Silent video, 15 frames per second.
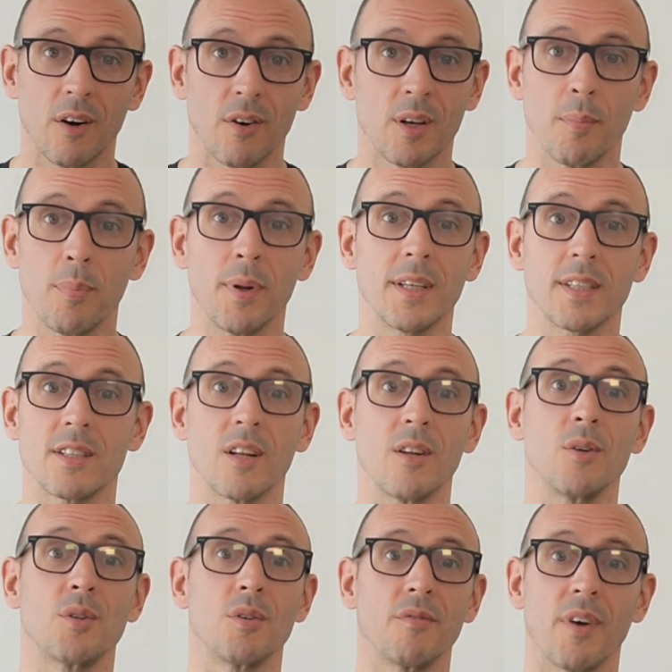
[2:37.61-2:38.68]
are a complete
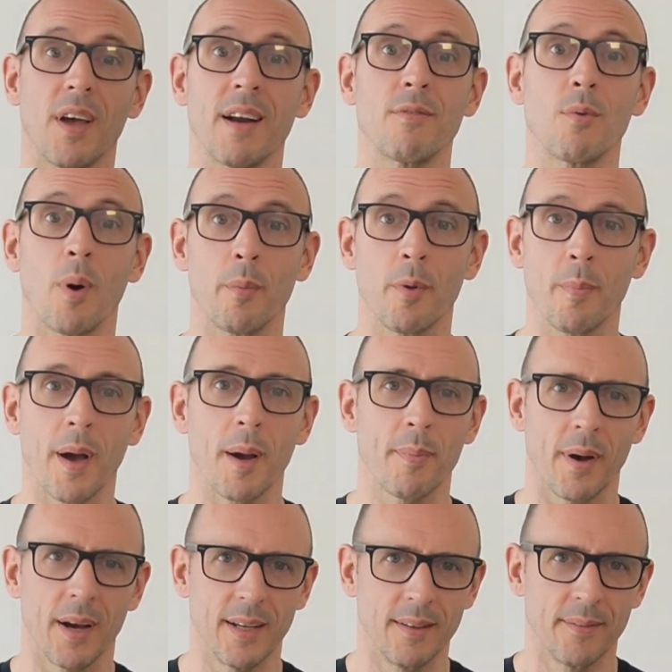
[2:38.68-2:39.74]
solution for everyone with
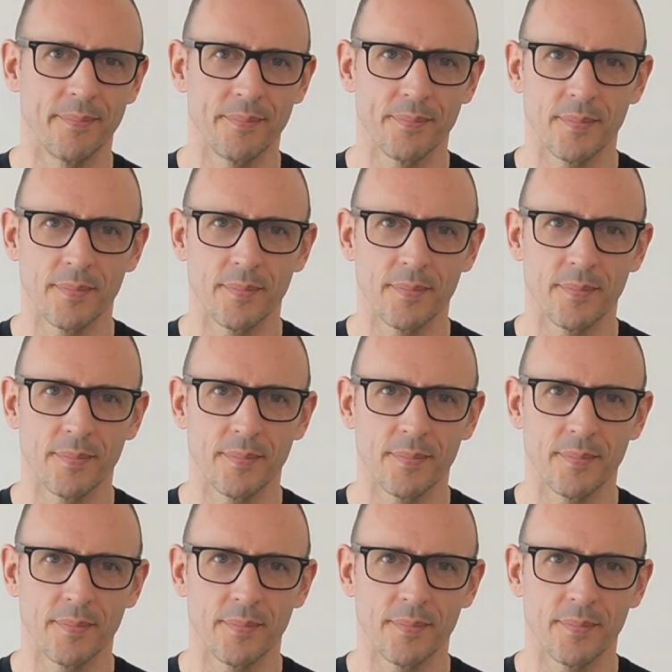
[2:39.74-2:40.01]
back pain.